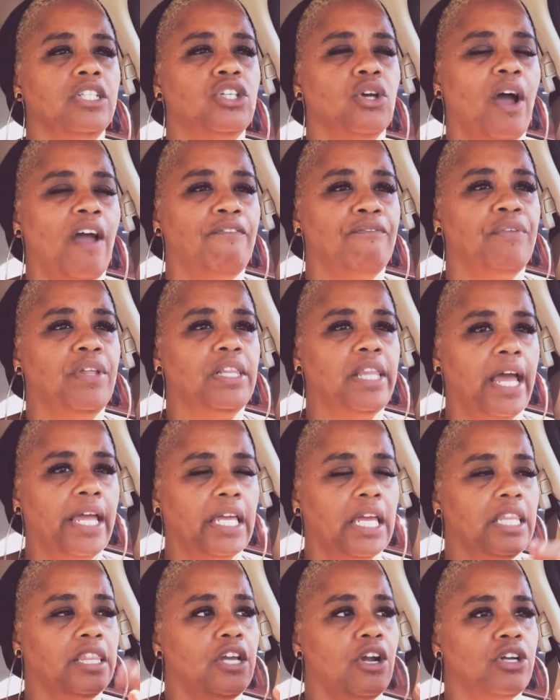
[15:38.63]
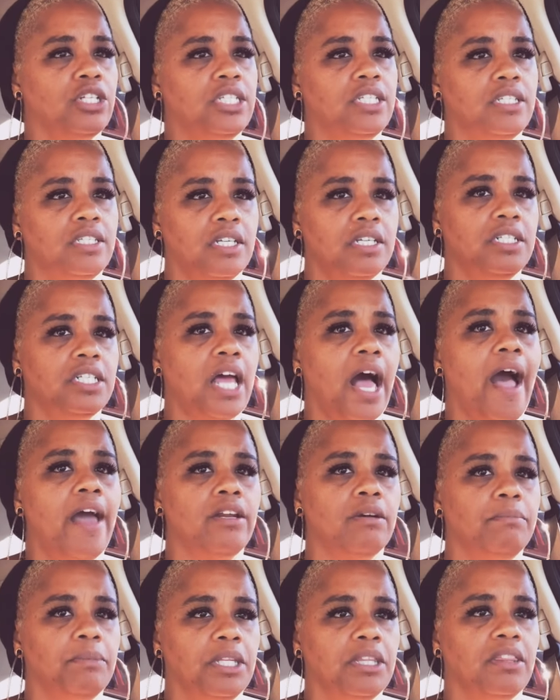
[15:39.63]
So I like, there's this
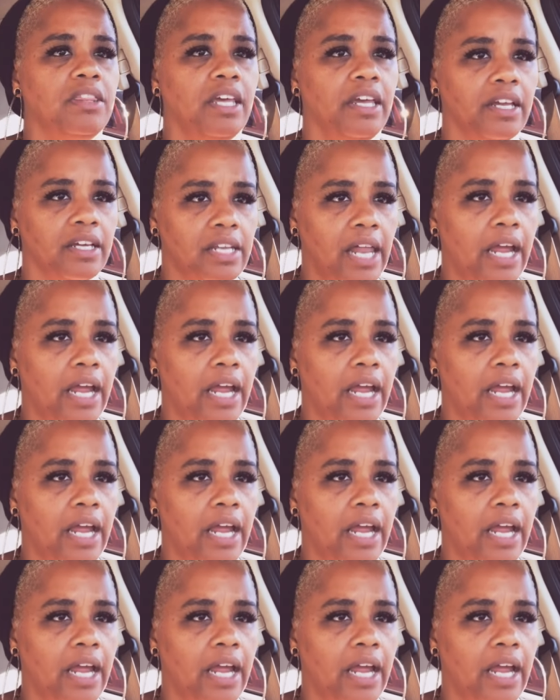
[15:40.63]
entitlement thing.